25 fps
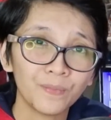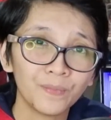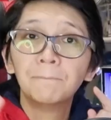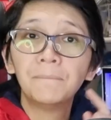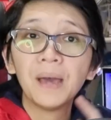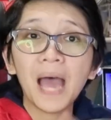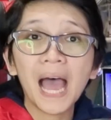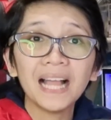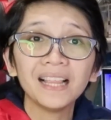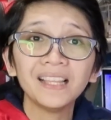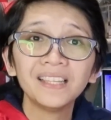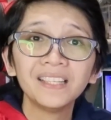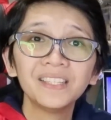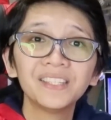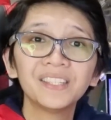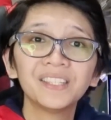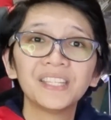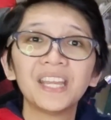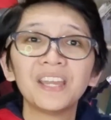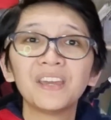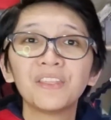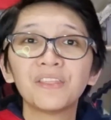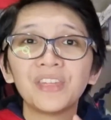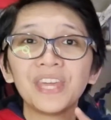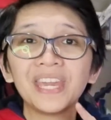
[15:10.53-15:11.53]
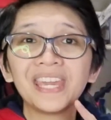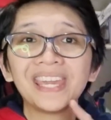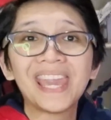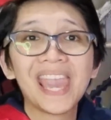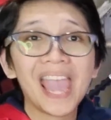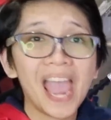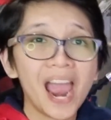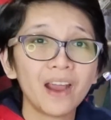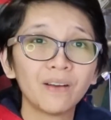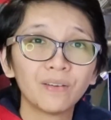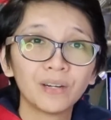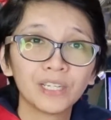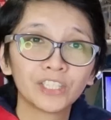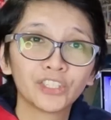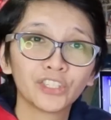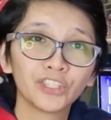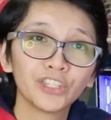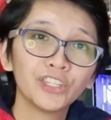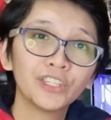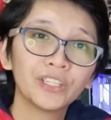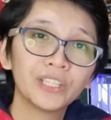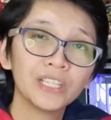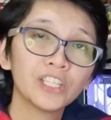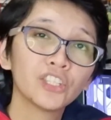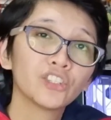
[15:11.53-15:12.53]
Balancing the
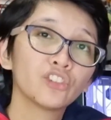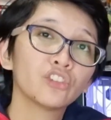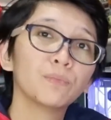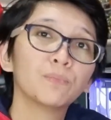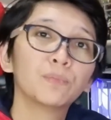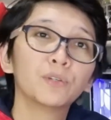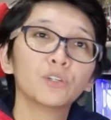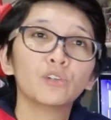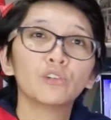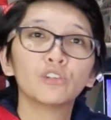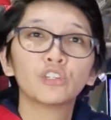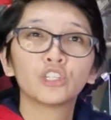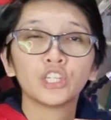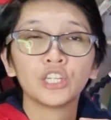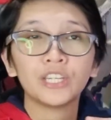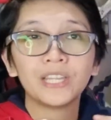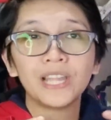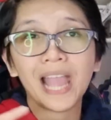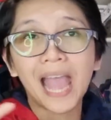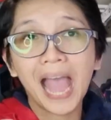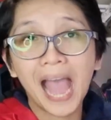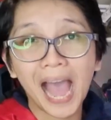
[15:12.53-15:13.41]
character distribution